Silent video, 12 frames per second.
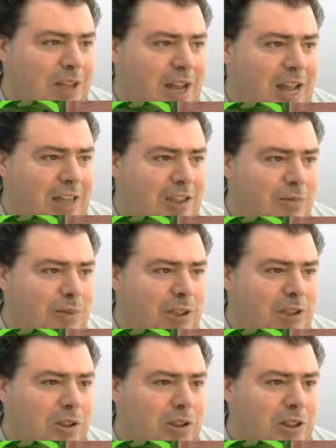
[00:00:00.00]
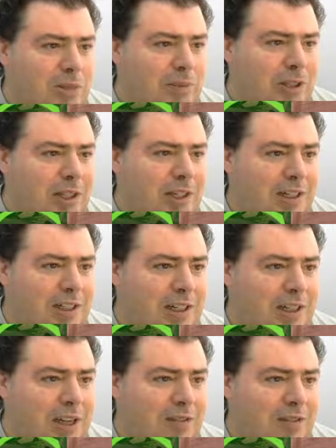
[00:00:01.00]
action bar showed up, and I now
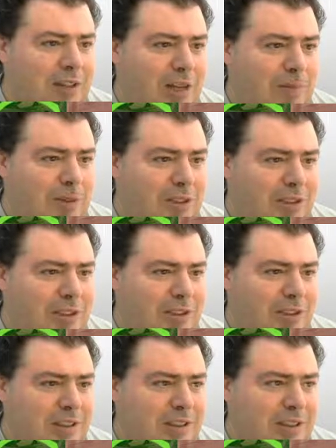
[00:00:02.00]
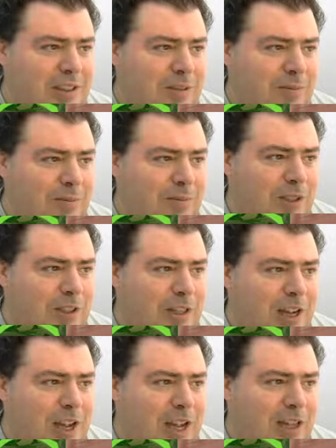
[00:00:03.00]
have an option.
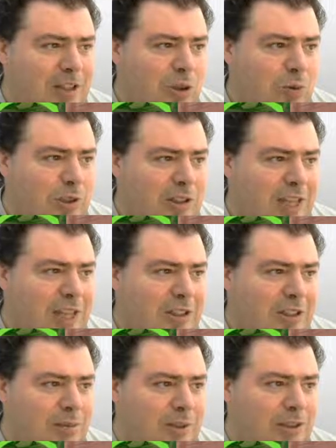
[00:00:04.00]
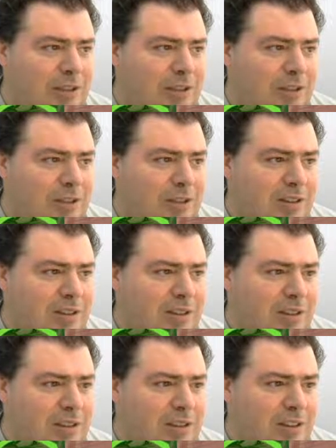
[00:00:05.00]
I can switch action bars.
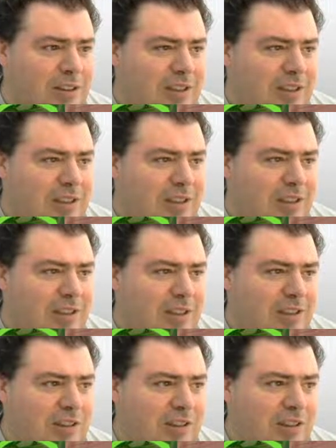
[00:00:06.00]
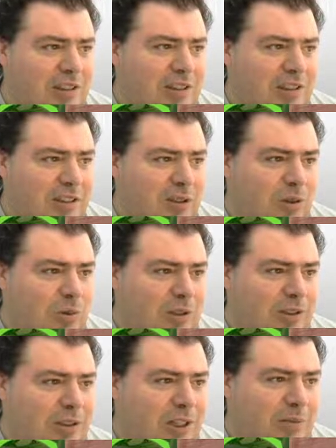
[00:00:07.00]
And as you can see, this one
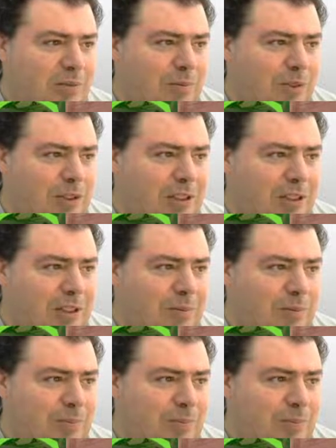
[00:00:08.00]
was set up. For